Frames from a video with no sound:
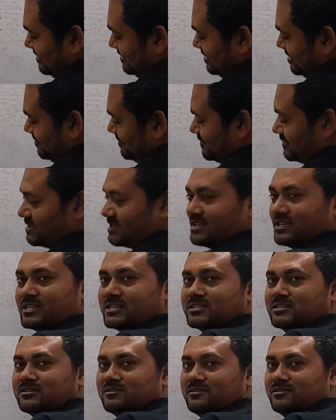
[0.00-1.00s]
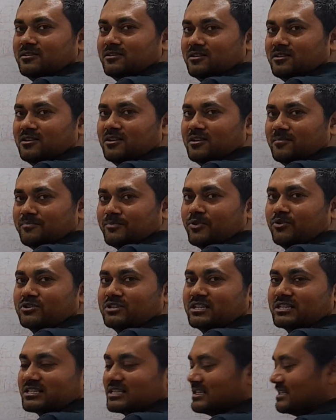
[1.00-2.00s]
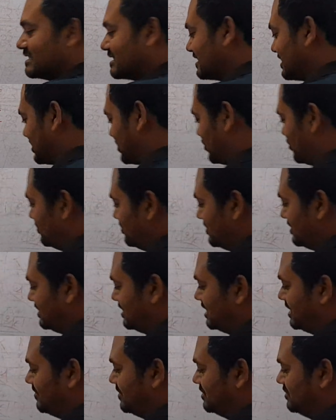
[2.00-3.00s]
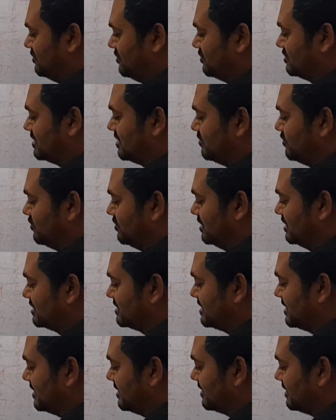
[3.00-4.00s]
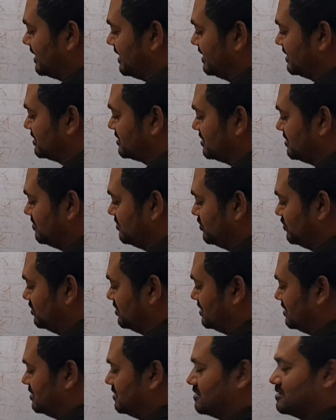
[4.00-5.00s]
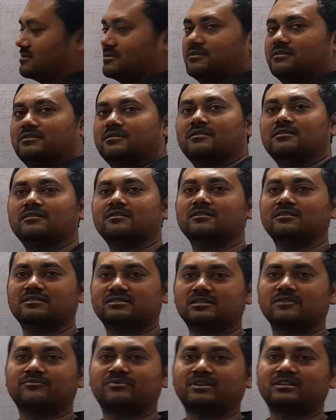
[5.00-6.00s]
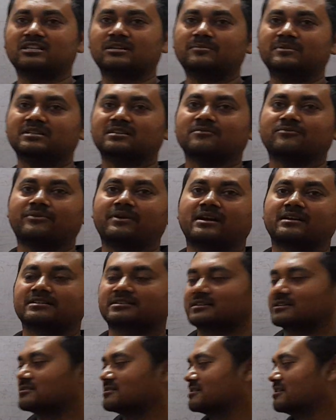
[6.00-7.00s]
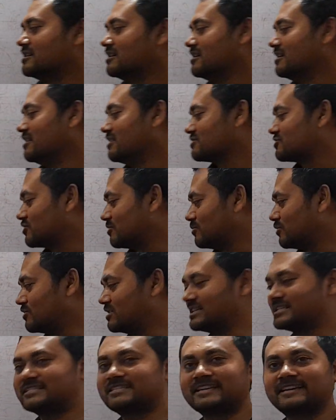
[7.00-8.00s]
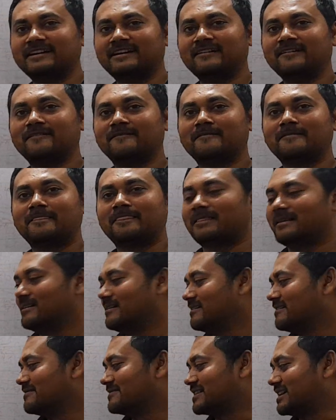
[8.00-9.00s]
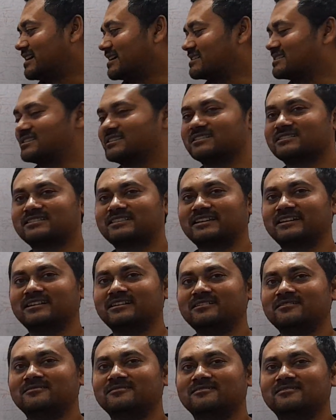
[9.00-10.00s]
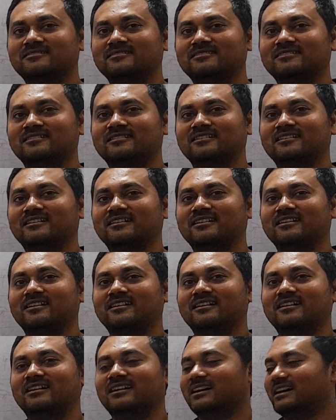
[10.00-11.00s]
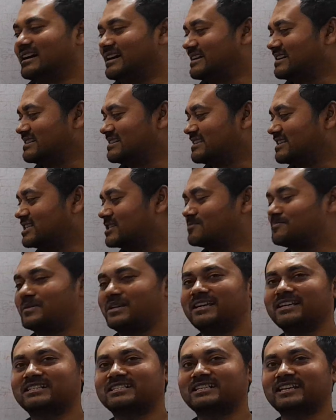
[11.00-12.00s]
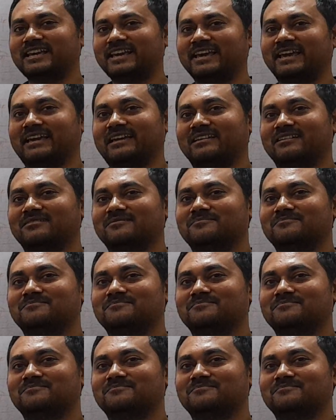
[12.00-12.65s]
if this position, let's assume, the moon is there, as moon is the fundamental factor. So moon is there, the earth is there, and this place A